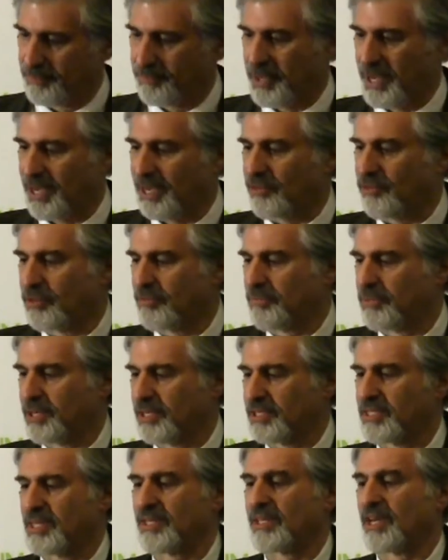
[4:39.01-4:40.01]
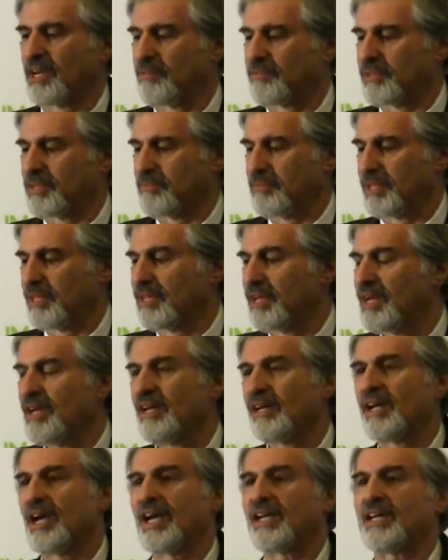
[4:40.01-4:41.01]
Penguin Books had come to me,
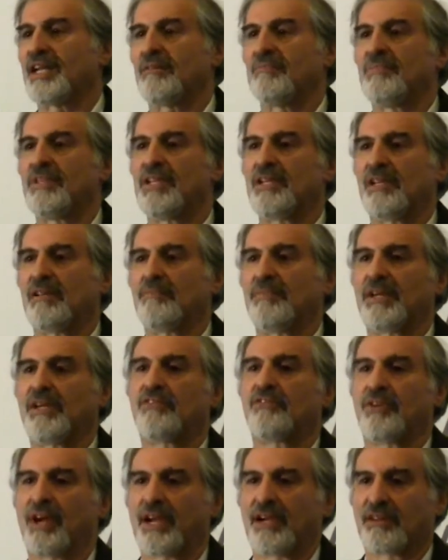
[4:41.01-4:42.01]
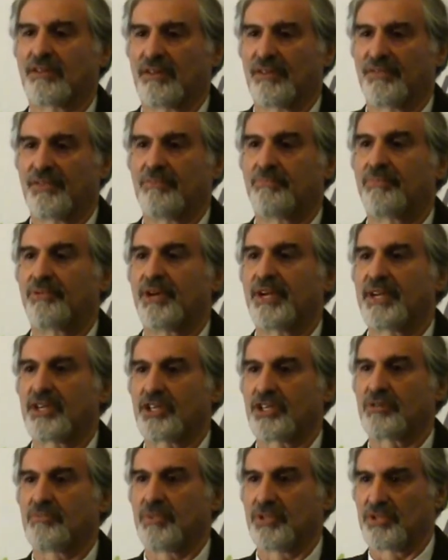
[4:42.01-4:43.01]
a guy named Neil MacGregor of the
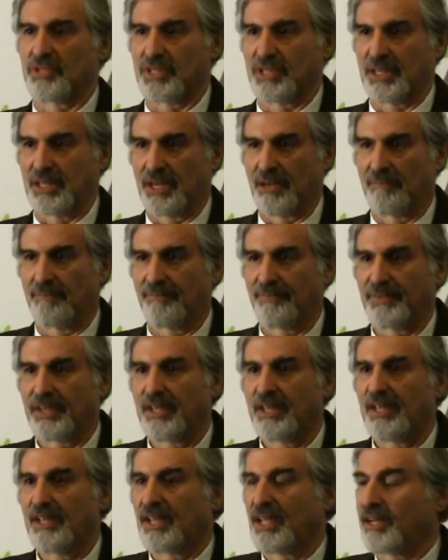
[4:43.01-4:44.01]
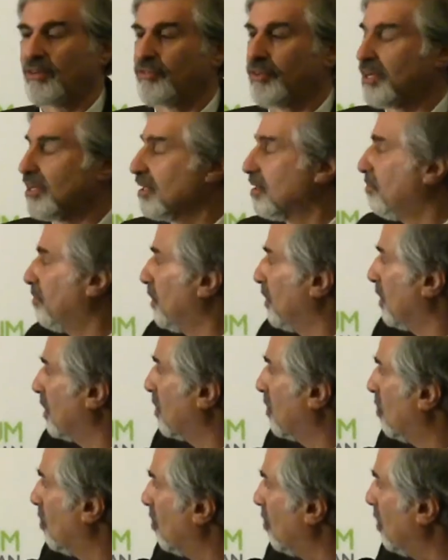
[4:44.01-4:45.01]
British Museum had written a
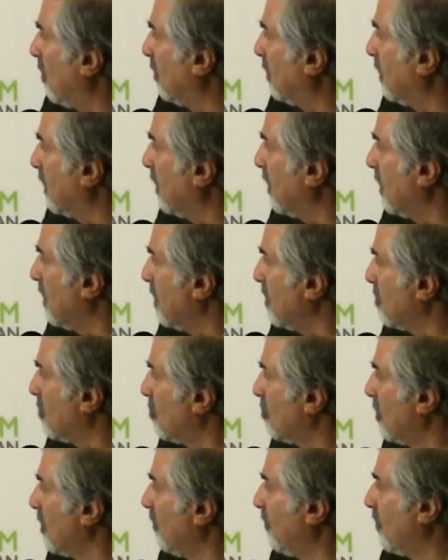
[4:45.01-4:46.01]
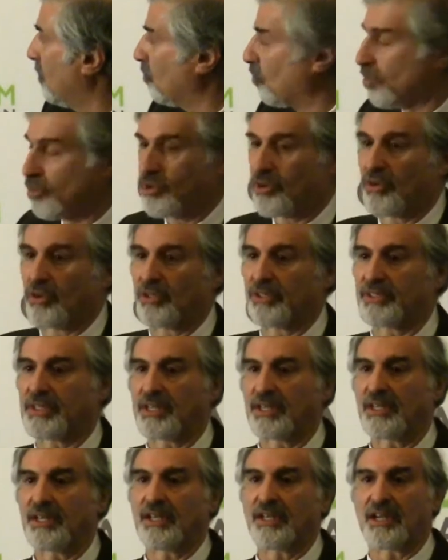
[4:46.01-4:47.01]
book called A History of the World
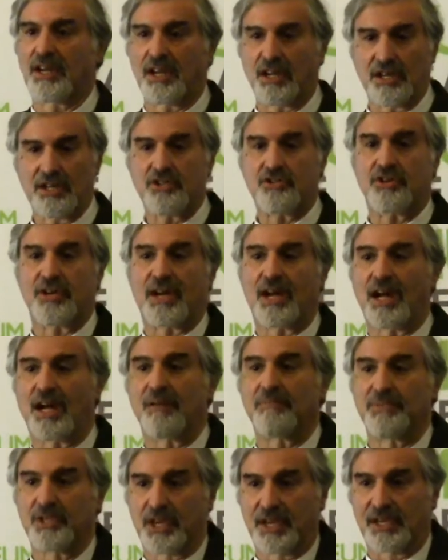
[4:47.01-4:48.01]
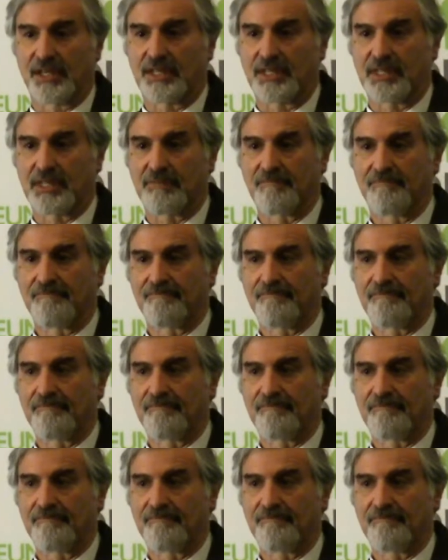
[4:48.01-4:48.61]
in a 100 Objects.